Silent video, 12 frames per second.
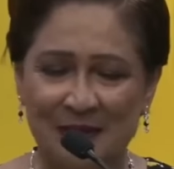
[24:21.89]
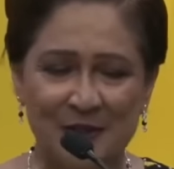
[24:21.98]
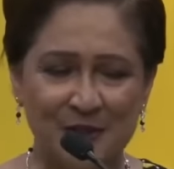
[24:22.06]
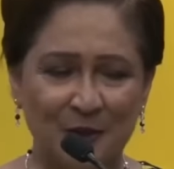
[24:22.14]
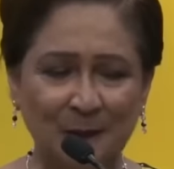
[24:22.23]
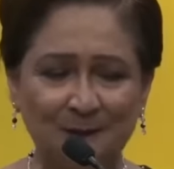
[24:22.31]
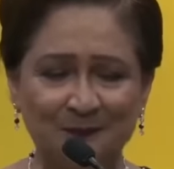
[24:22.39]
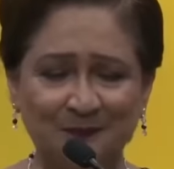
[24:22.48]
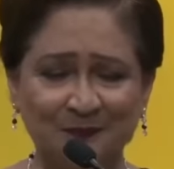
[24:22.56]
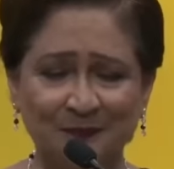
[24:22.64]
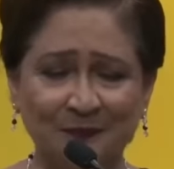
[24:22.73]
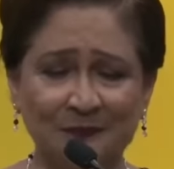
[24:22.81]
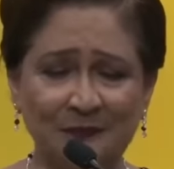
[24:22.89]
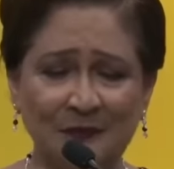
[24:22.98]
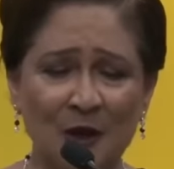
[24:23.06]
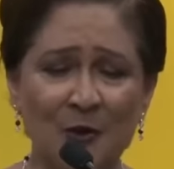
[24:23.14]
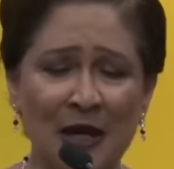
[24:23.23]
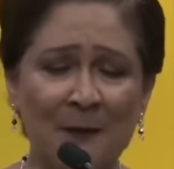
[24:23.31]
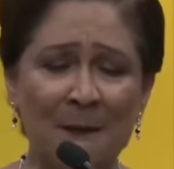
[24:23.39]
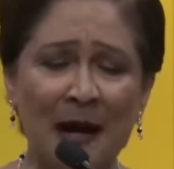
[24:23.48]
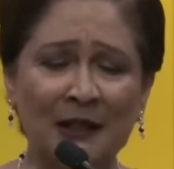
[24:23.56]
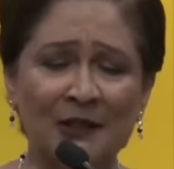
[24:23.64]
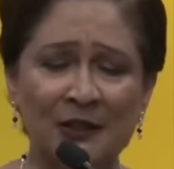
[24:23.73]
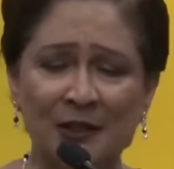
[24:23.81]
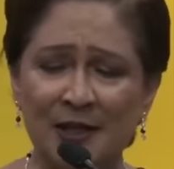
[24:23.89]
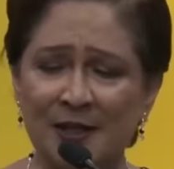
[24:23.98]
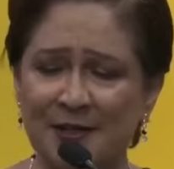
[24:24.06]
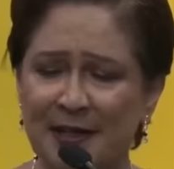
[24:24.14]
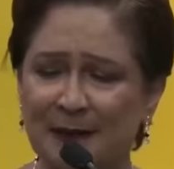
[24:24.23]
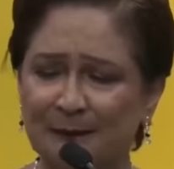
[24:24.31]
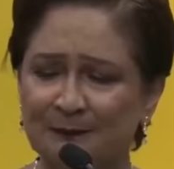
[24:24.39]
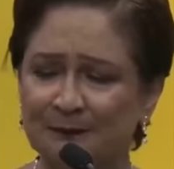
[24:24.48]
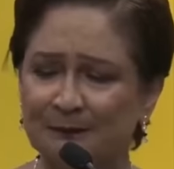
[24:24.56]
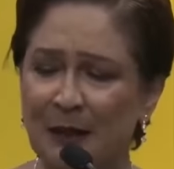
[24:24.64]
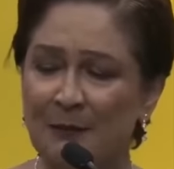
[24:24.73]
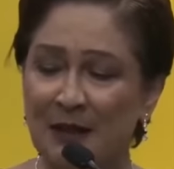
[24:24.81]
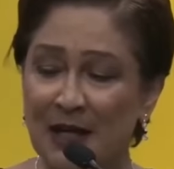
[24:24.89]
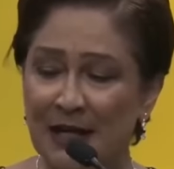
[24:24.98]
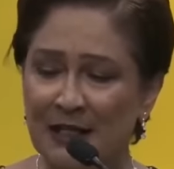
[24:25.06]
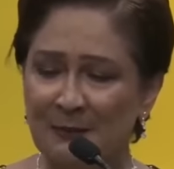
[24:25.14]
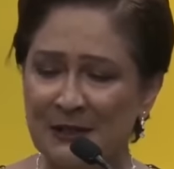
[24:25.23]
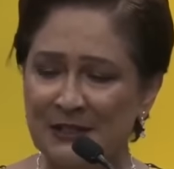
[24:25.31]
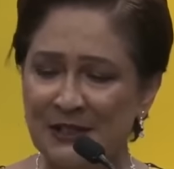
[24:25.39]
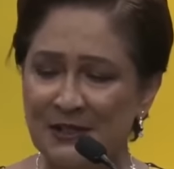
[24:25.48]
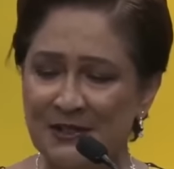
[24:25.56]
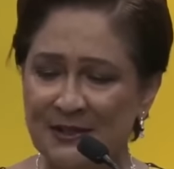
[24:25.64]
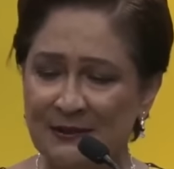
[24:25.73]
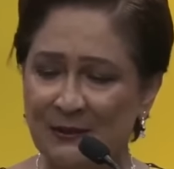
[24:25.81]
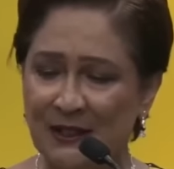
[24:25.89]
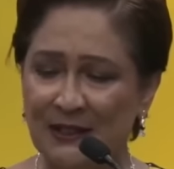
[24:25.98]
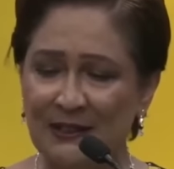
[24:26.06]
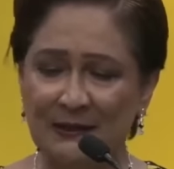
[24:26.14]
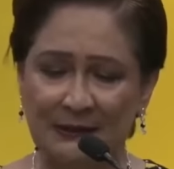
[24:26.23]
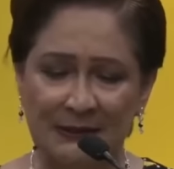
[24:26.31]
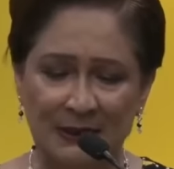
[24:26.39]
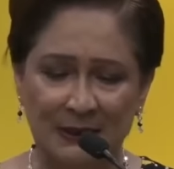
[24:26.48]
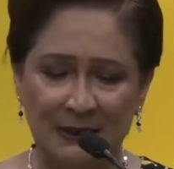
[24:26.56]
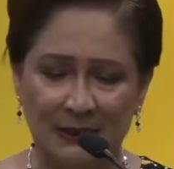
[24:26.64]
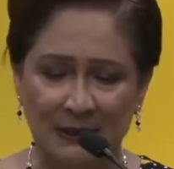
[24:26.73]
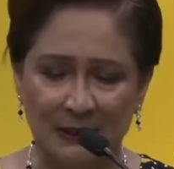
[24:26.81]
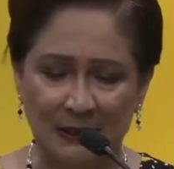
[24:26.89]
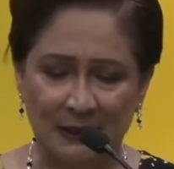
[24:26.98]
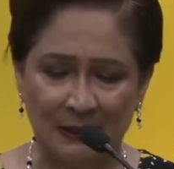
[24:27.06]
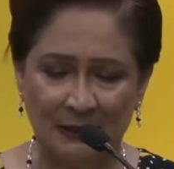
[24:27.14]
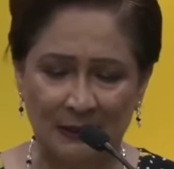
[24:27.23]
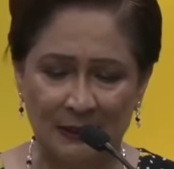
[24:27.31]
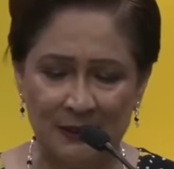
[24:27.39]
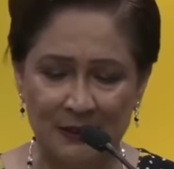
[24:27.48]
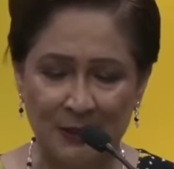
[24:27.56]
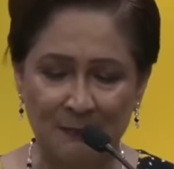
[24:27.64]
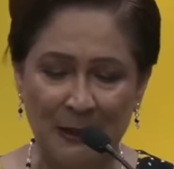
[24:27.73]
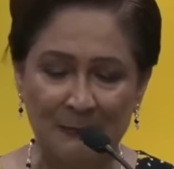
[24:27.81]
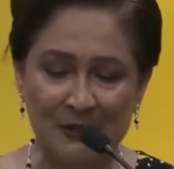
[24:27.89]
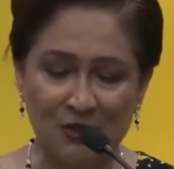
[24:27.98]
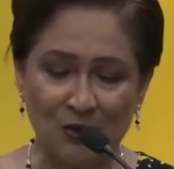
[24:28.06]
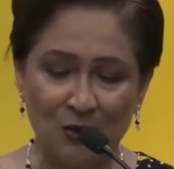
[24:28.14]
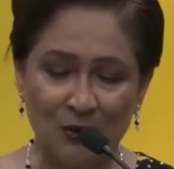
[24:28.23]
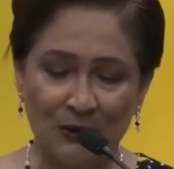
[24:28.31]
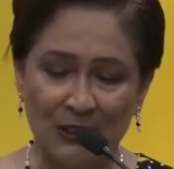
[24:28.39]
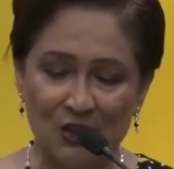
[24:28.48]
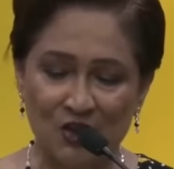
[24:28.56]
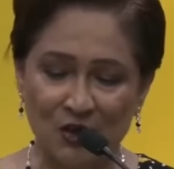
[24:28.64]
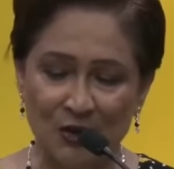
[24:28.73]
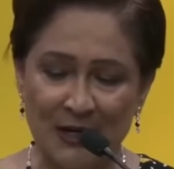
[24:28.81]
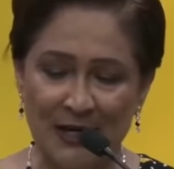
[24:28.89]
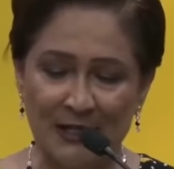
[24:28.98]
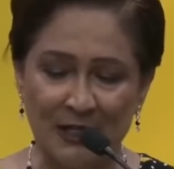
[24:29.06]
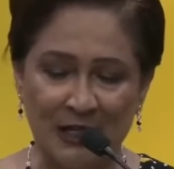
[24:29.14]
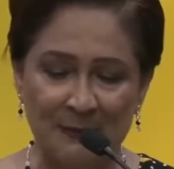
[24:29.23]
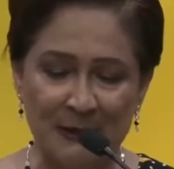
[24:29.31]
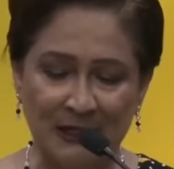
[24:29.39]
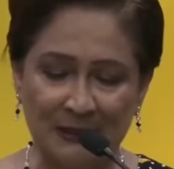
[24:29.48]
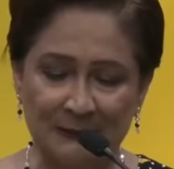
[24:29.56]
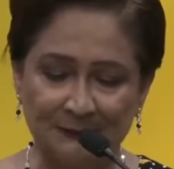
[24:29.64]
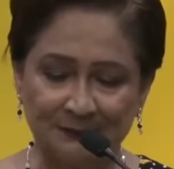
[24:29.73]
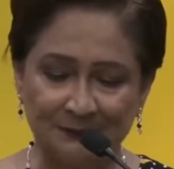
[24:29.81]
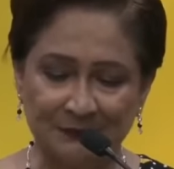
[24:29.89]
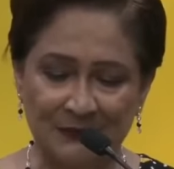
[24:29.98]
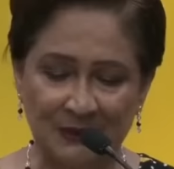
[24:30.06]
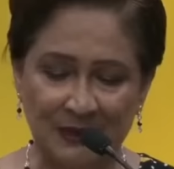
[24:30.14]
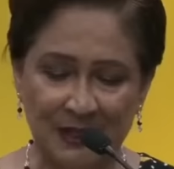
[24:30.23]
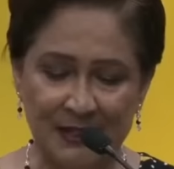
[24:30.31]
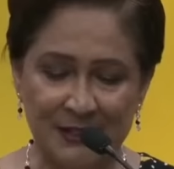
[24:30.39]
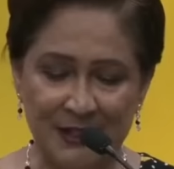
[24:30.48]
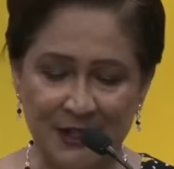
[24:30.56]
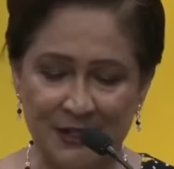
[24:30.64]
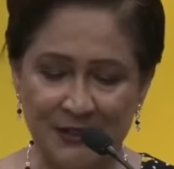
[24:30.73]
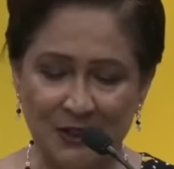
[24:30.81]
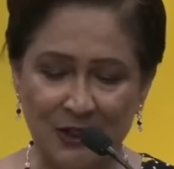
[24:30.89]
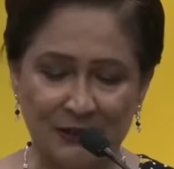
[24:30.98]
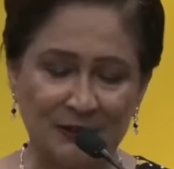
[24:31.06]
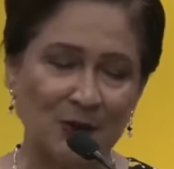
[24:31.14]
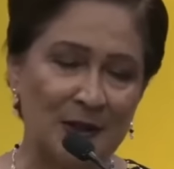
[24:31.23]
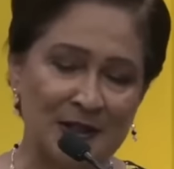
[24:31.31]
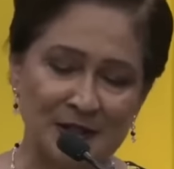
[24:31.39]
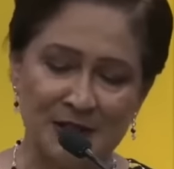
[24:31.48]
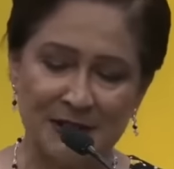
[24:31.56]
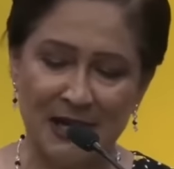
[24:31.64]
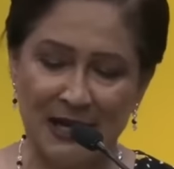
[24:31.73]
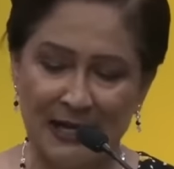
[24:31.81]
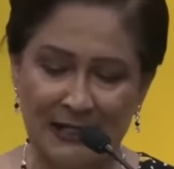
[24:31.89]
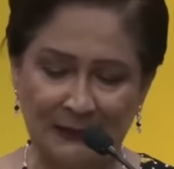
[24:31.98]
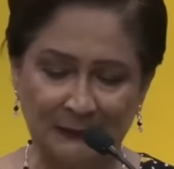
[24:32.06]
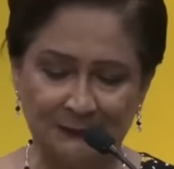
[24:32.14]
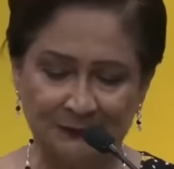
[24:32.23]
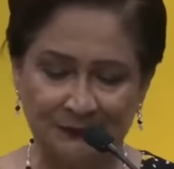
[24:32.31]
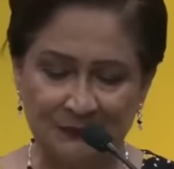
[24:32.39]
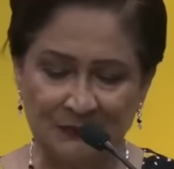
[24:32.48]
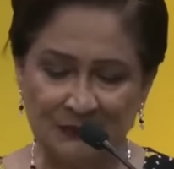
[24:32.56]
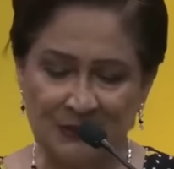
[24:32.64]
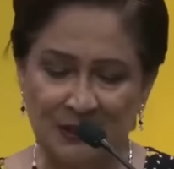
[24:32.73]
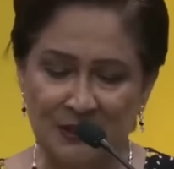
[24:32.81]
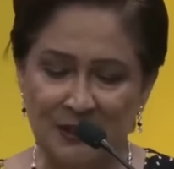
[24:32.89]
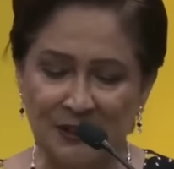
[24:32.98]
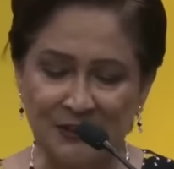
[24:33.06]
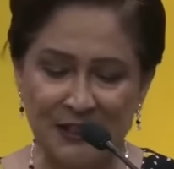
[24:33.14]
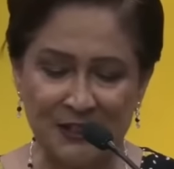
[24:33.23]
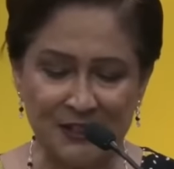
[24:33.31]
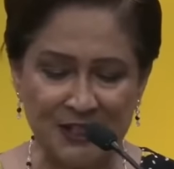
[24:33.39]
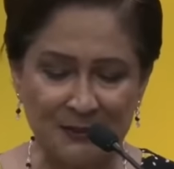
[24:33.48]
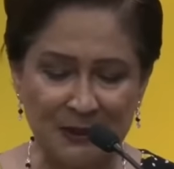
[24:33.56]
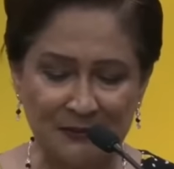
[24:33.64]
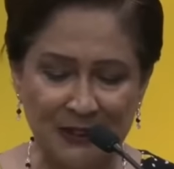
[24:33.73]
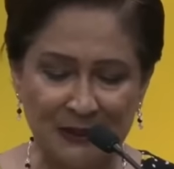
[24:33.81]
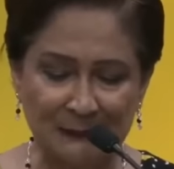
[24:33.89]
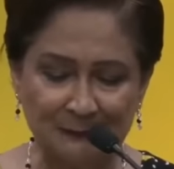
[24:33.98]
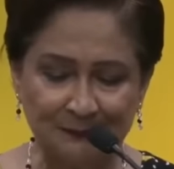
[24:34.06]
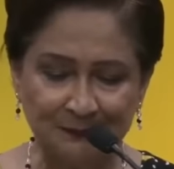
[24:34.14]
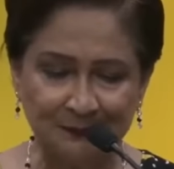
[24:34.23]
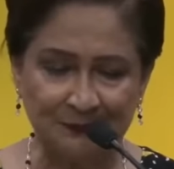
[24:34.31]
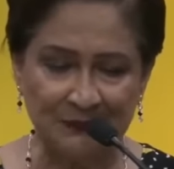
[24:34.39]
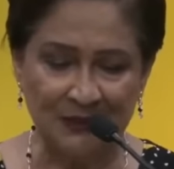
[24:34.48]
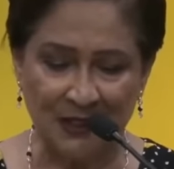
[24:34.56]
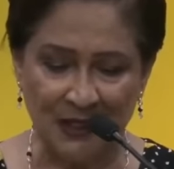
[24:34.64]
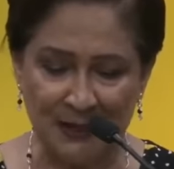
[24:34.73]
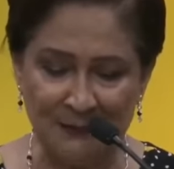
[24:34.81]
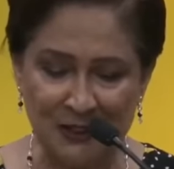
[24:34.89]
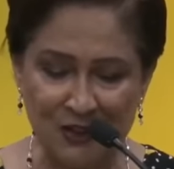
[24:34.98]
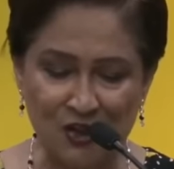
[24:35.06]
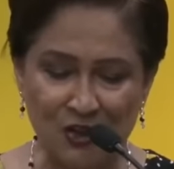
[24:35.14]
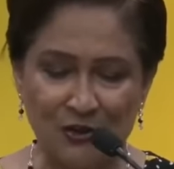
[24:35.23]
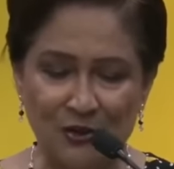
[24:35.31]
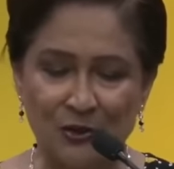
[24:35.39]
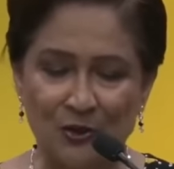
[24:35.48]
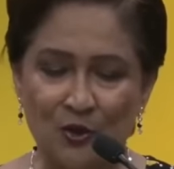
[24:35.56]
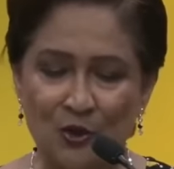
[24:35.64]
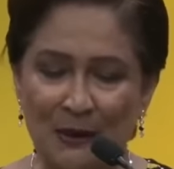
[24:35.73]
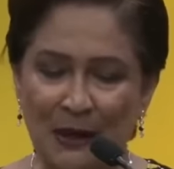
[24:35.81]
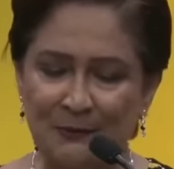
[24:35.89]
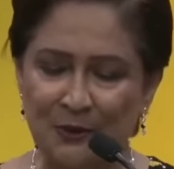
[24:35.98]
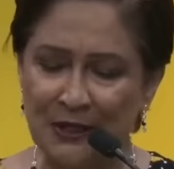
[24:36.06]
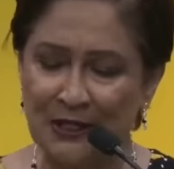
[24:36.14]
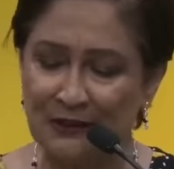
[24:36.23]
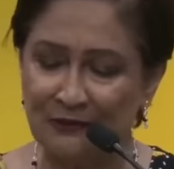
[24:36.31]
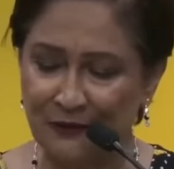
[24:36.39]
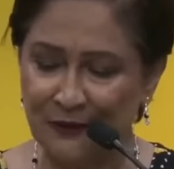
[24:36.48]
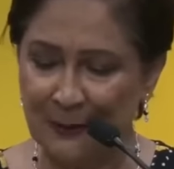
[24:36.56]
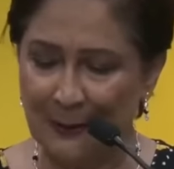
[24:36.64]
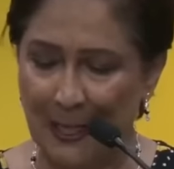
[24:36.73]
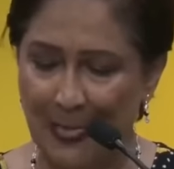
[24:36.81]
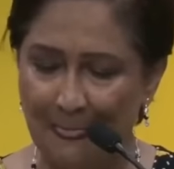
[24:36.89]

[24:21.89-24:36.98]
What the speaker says: So we are back to these Mama Guy committees, okay? So a puppy show, a charade, a gimmick, 8 years on, going into 9. Nothing has come of them. I mentioned to you the roadmap to recovery,